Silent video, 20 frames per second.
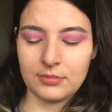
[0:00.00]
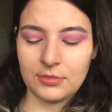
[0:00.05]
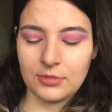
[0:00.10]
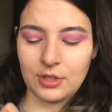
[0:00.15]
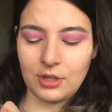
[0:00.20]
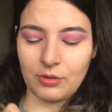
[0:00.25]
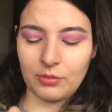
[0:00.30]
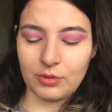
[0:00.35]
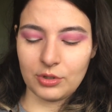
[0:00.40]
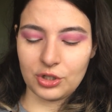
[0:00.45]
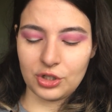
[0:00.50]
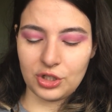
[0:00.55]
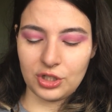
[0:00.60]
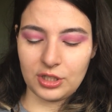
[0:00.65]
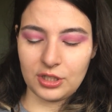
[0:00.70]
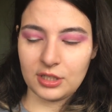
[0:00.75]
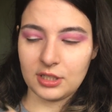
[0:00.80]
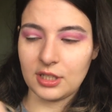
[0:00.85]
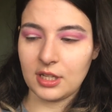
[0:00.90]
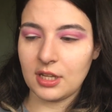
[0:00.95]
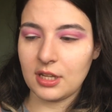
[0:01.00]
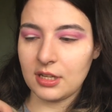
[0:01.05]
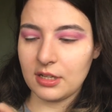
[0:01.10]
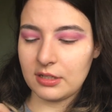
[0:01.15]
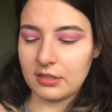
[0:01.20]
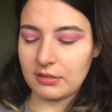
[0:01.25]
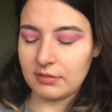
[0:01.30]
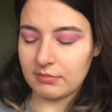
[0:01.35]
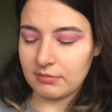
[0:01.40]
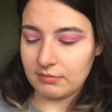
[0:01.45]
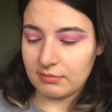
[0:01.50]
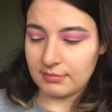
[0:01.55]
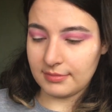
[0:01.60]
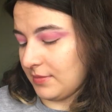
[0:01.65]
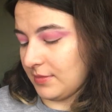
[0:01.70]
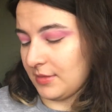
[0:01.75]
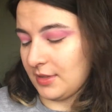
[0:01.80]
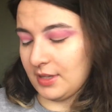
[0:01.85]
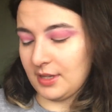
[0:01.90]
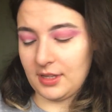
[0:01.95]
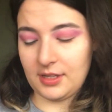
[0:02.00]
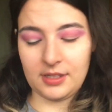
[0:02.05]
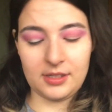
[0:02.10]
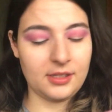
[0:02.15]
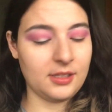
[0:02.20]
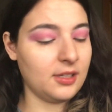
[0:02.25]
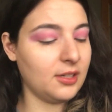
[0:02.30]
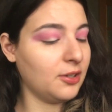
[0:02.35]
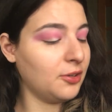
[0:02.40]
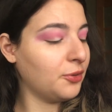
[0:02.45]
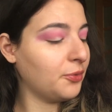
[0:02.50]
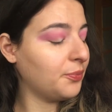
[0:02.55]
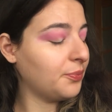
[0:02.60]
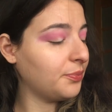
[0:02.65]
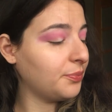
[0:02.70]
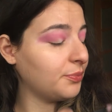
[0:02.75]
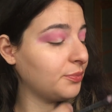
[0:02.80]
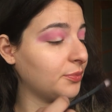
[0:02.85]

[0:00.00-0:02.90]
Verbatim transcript: Not what she said. Yeah, so